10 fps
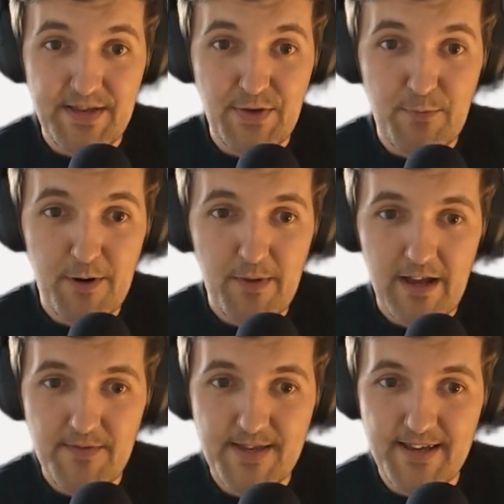probably
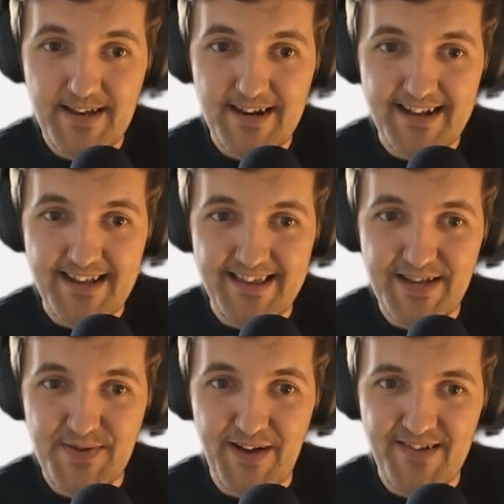have seen these
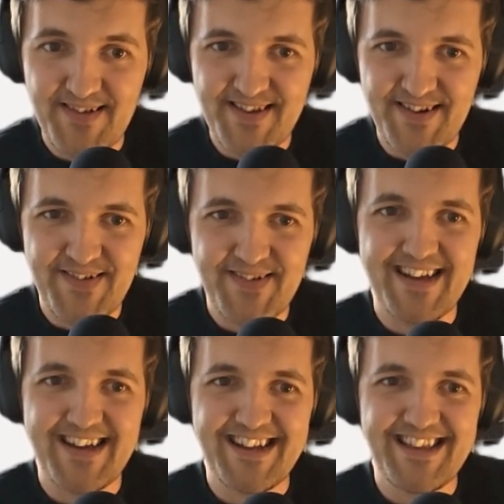values,
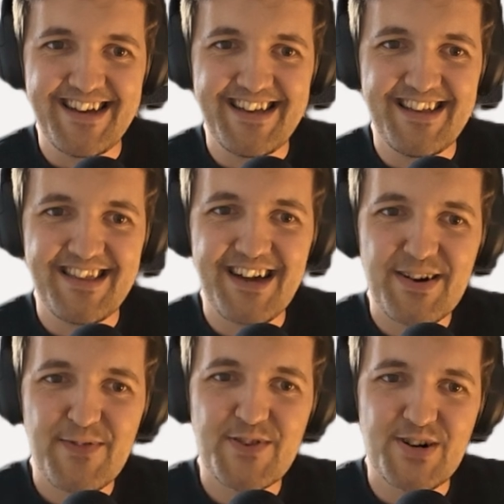like the
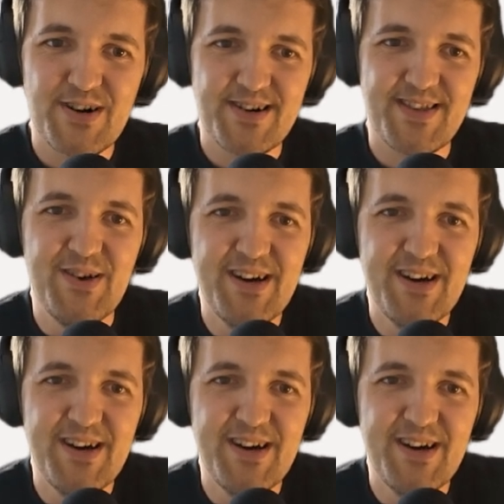tariff charged to the